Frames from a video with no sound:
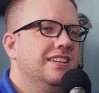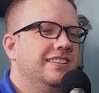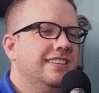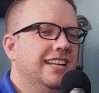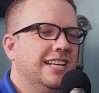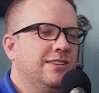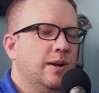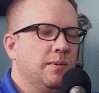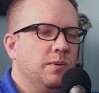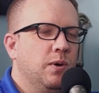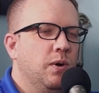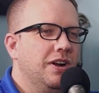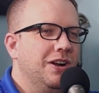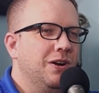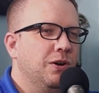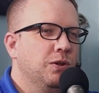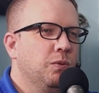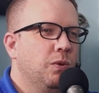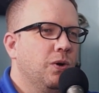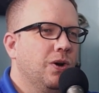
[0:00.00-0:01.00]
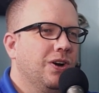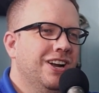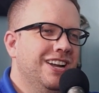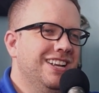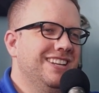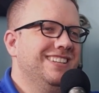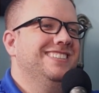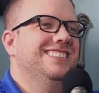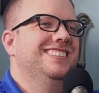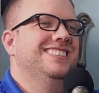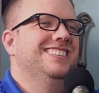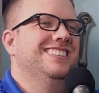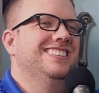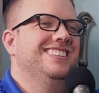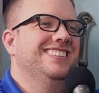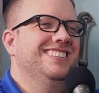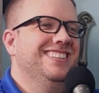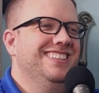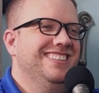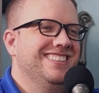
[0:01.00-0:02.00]
That's why I'm going Cold War.
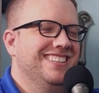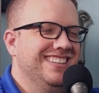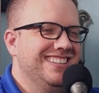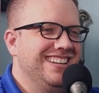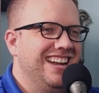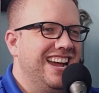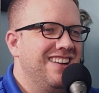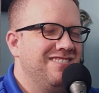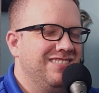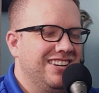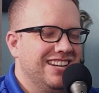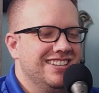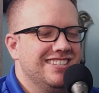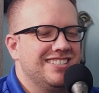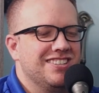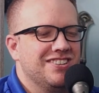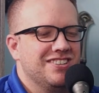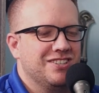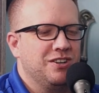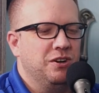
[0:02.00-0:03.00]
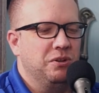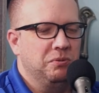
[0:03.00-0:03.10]
I am getting serious Cold